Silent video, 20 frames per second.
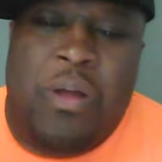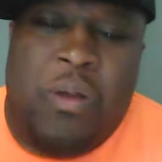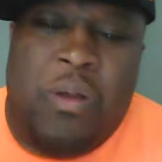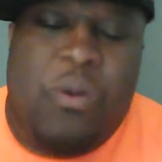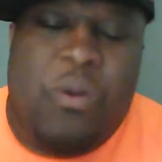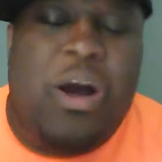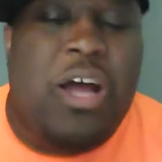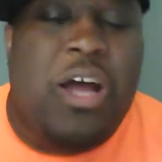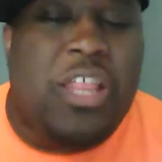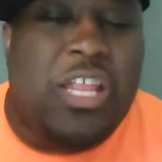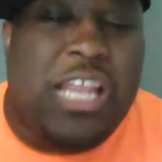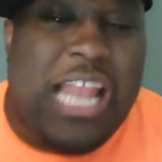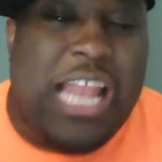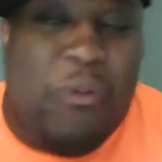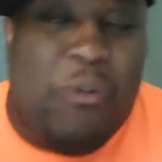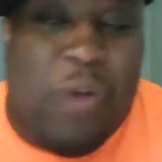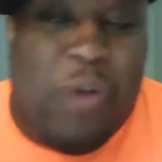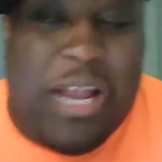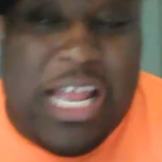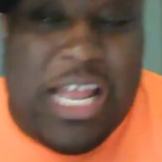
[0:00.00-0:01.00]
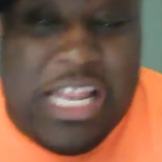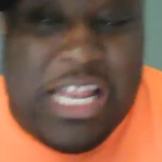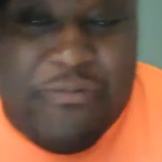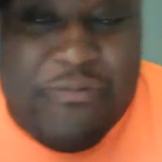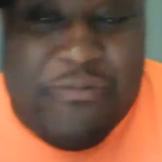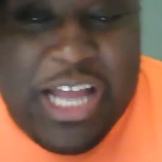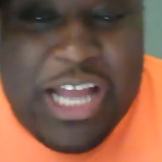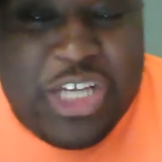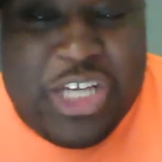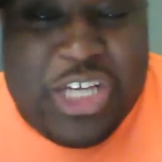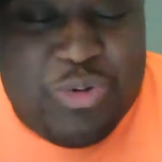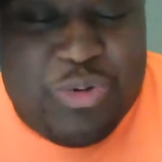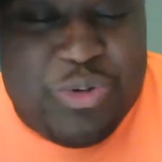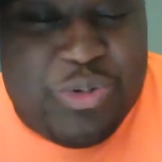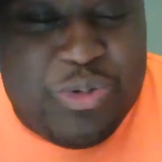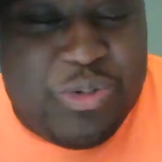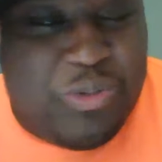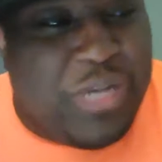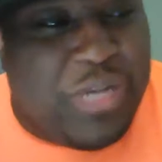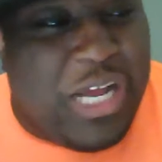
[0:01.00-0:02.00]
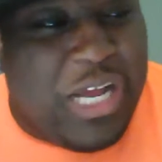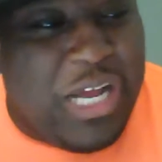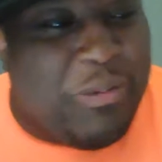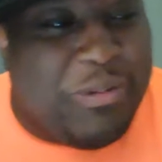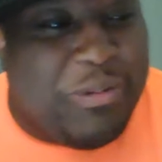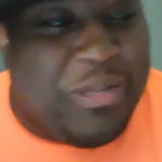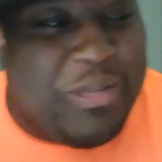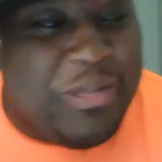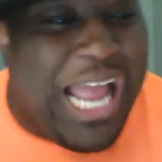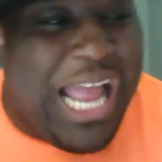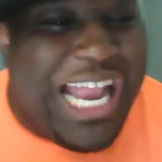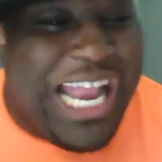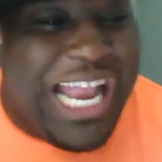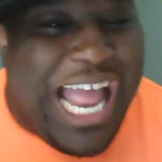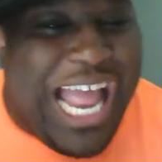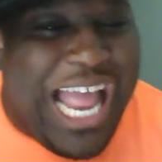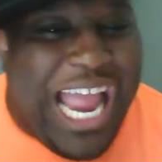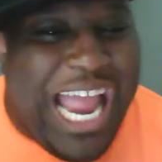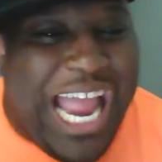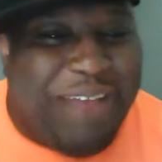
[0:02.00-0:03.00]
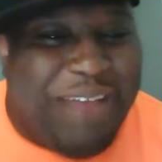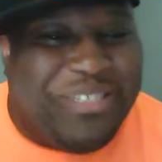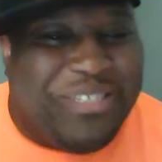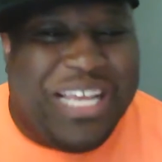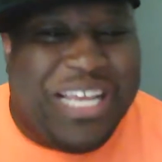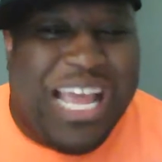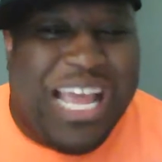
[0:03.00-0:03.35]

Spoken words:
Well, other than that one individual, I'm not gonna name names.